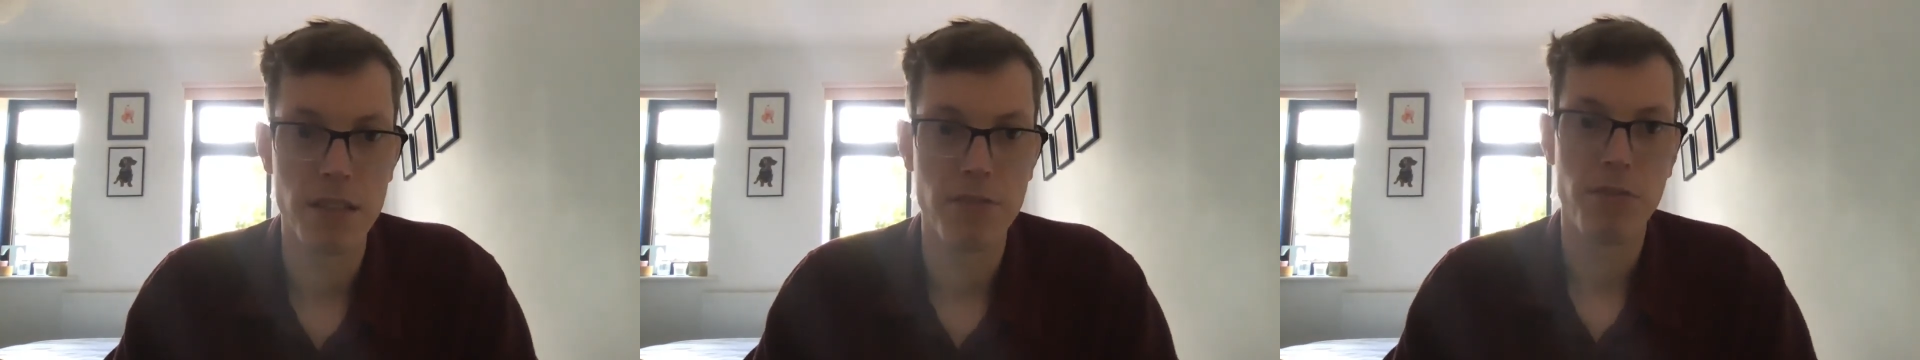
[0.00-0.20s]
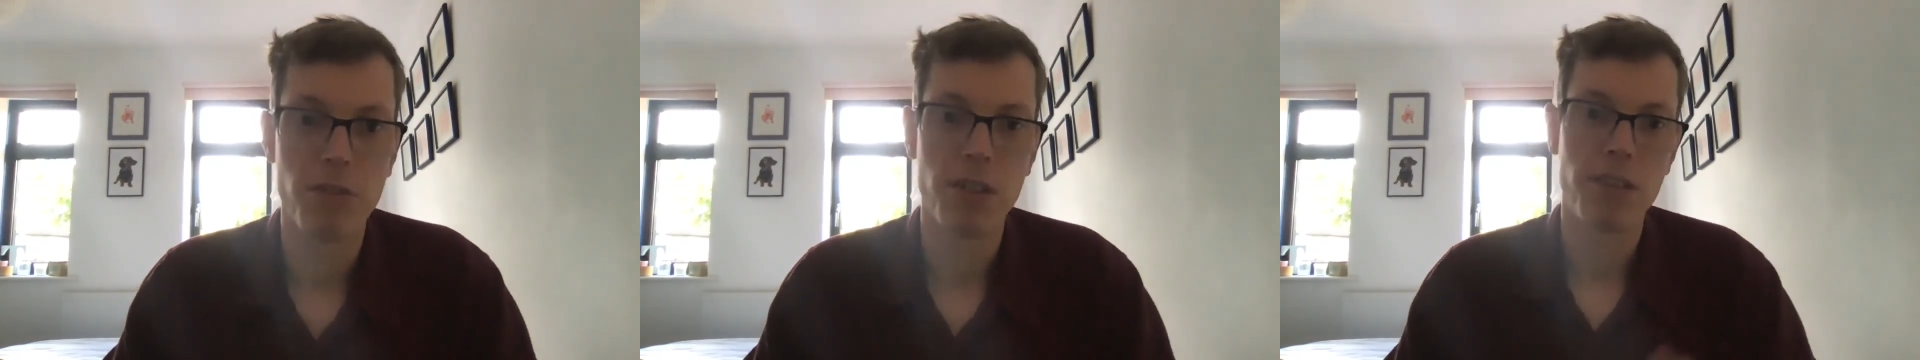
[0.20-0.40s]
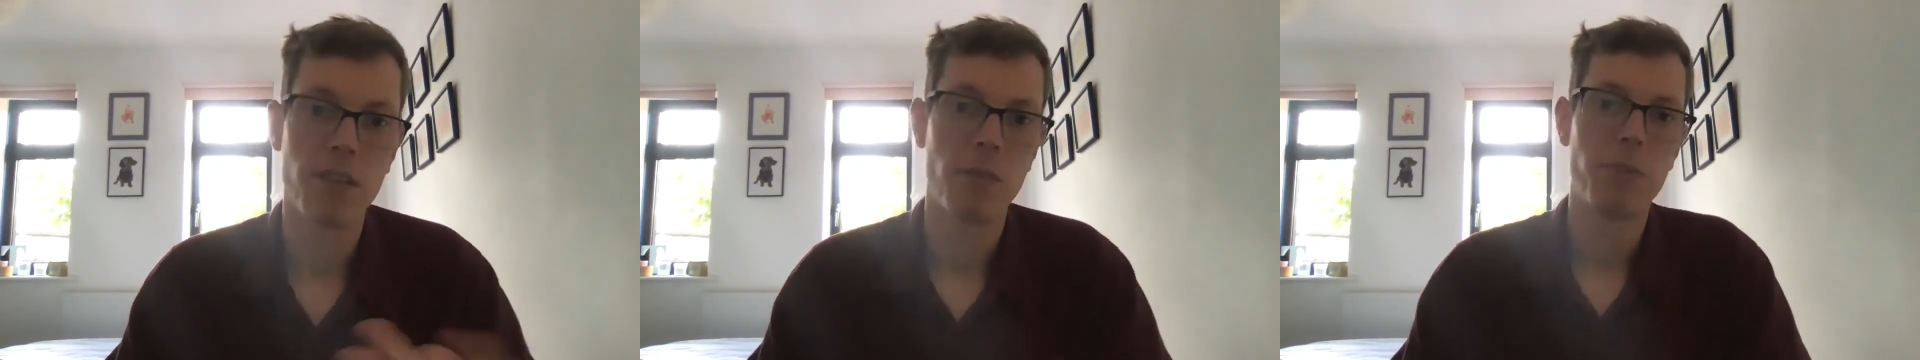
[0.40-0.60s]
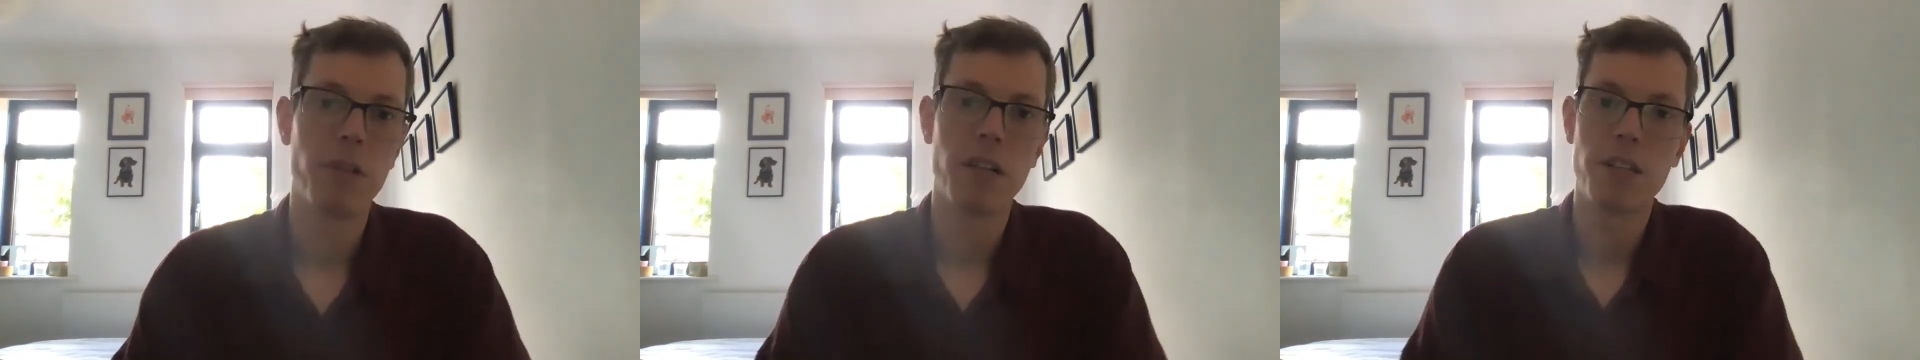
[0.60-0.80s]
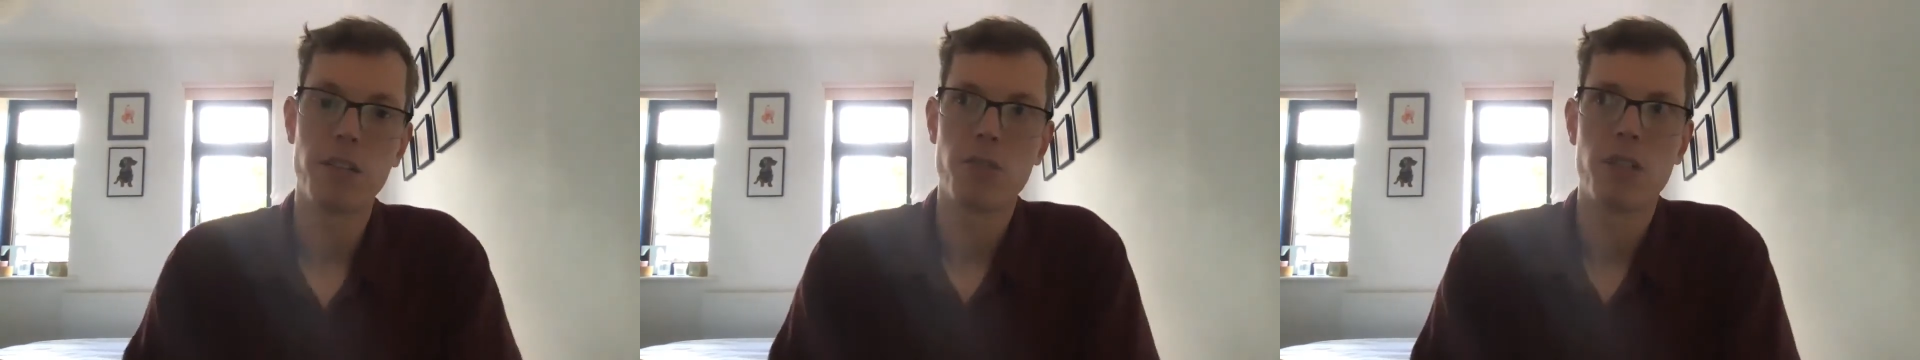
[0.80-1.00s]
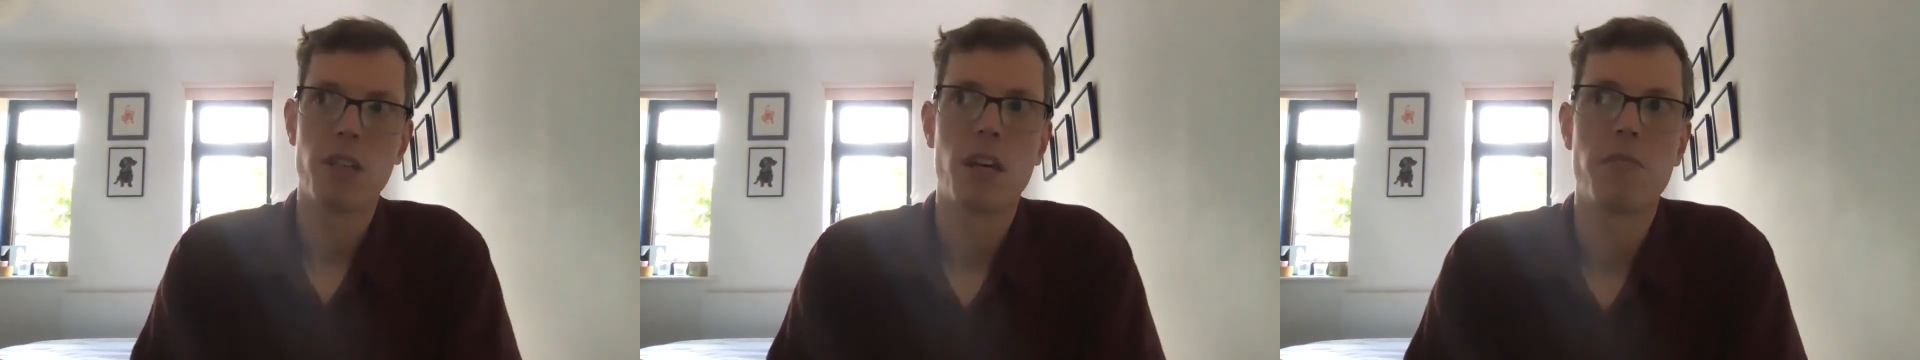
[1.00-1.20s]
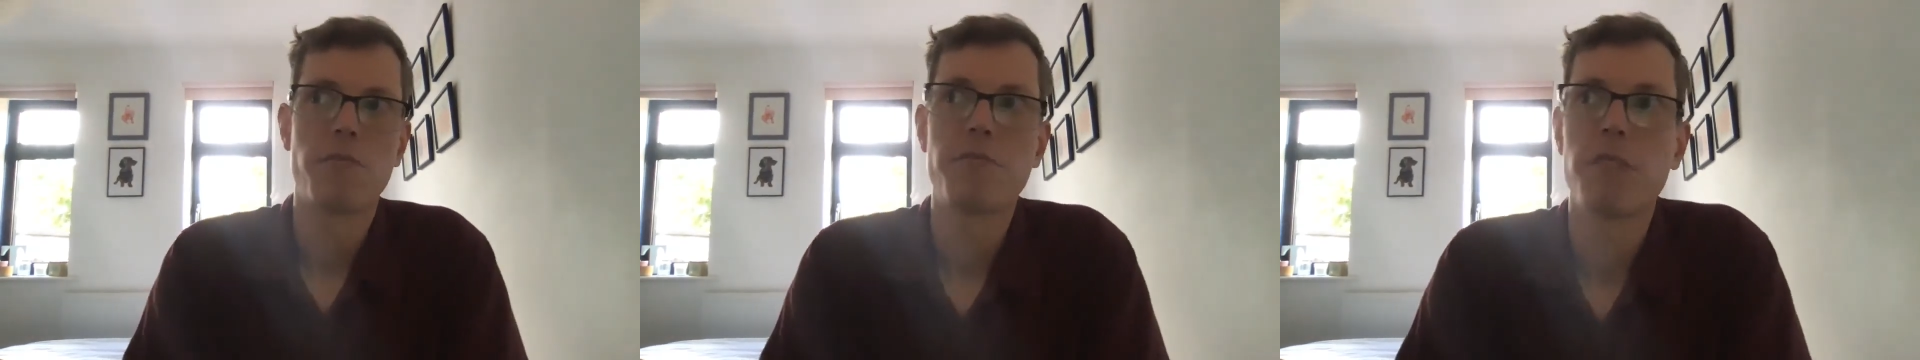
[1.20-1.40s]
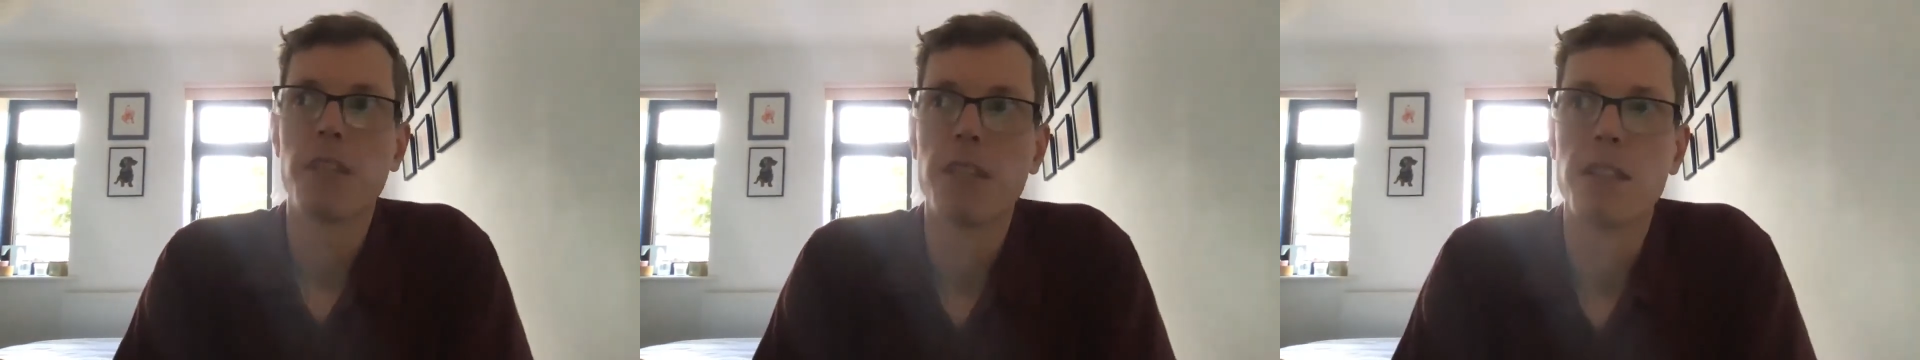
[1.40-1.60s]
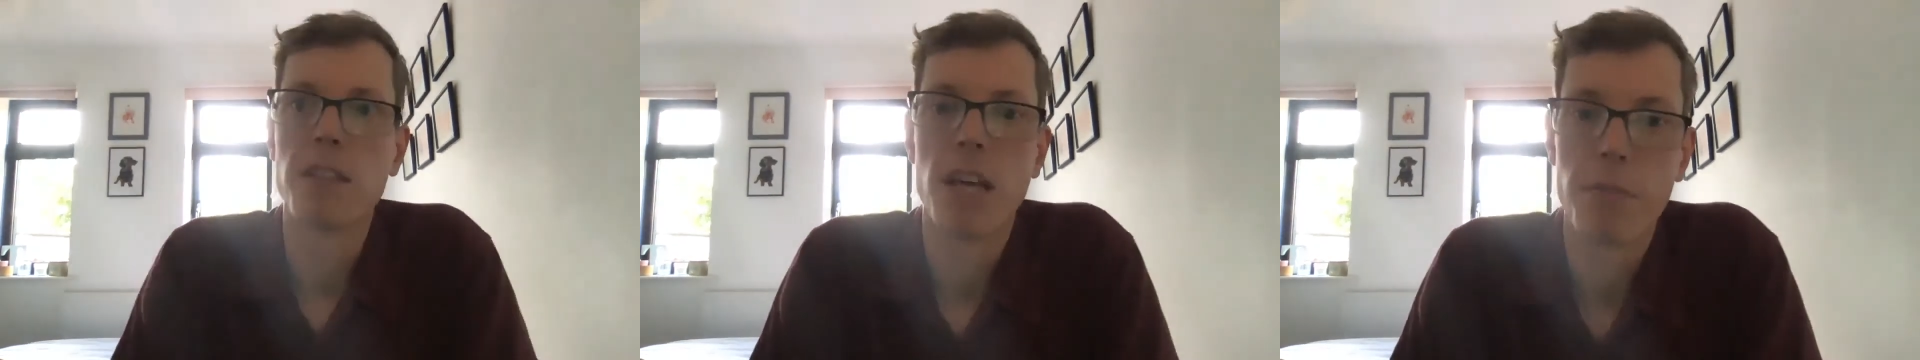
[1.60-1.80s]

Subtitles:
For example, I could have an